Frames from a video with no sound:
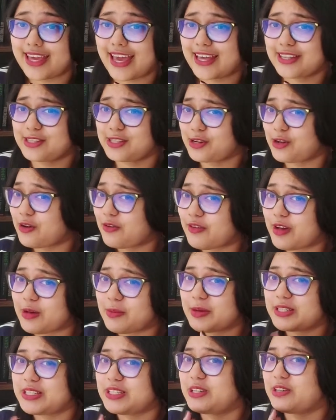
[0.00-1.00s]
The
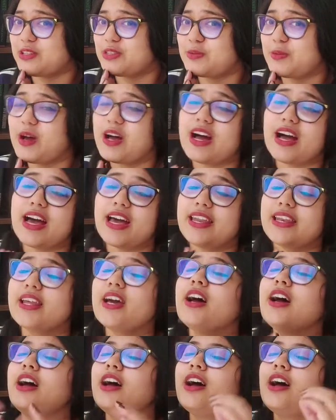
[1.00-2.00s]
Casanova by T.L.
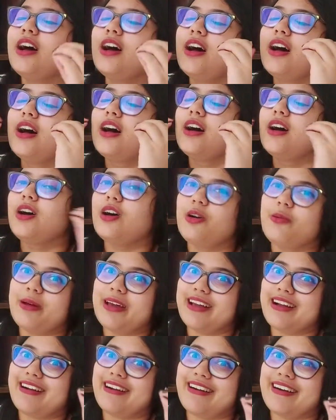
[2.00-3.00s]
Swan. Oh
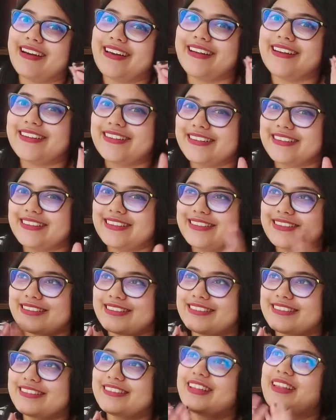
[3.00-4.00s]
my god,
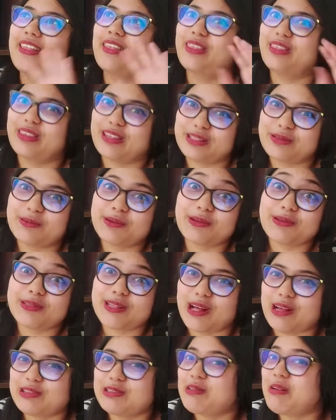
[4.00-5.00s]
this book
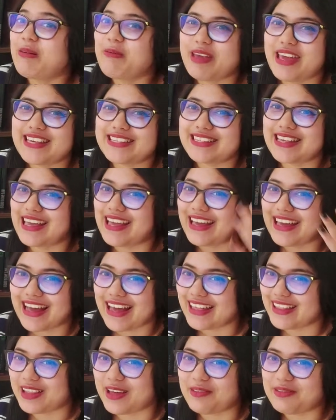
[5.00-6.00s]
was also amazing.
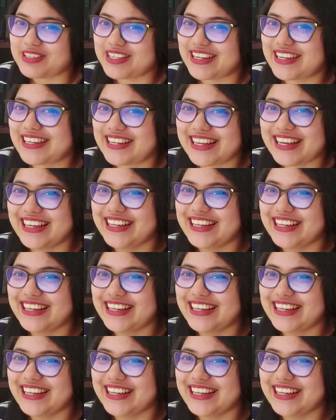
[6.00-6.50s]
I loved it.